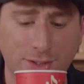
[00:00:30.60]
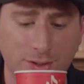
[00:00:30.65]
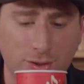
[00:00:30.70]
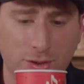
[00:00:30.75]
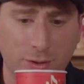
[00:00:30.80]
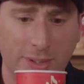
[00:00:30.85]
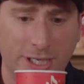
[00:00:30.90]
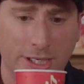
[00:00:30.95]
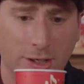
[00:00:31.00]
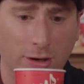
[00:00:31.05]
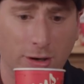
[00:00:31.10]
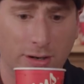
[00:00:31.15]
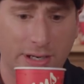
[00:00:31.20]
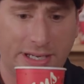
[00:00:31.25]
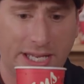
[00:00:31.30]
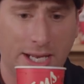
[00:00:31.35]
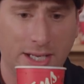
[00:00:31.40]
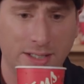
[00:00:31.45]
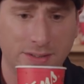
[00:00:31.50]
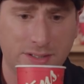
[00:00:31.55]
This is too many
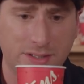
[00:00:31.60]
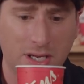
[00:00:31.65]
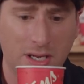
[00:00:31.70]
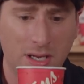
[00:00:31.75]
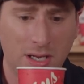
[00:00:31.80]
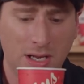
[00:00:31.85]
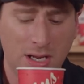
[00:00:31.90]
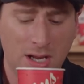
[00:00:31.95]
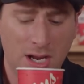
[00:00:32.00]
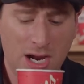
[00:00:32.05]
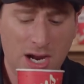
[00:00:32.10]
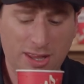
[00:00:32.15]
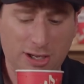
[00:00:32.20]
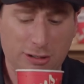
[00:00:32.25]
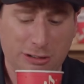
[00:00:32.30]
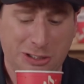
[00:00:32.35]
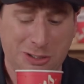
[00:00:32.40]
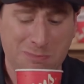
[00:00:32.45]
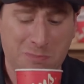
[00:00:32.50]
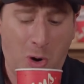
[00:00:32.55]
hurricanes.
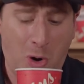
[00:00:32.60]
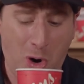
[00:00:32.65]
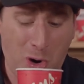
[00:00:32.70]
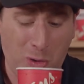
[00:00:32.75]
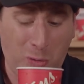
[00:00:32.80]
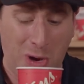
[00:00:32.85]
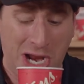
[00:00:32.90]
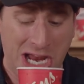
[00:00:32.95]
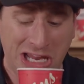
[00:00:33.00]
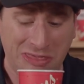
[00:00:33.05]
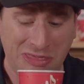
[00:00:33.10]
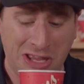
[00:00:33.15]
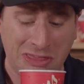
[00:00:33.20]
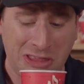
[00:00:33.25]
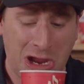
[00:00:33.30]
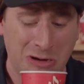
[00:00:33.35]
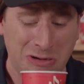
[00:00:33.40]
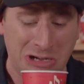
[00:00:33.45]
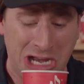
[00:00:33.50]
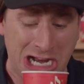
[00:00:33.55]
There is more wind
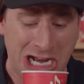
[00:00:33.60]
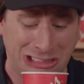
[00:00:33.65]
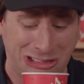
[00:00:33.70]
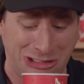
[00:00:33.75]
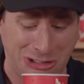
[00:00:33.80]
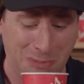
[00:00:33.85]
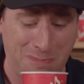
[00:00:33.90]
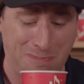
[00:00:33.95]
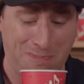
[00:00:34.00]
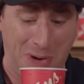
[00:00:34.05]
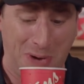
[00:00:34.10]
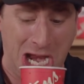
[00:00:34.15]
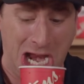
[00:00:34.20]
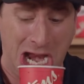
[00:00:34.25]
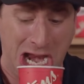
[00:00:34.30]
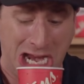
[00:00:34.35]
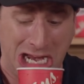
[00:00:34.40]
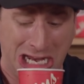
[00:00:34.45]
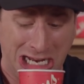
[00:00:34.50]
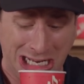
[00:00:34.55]
than there needs to
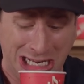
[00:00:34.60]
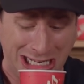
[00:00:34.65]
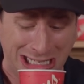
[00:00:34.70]
be!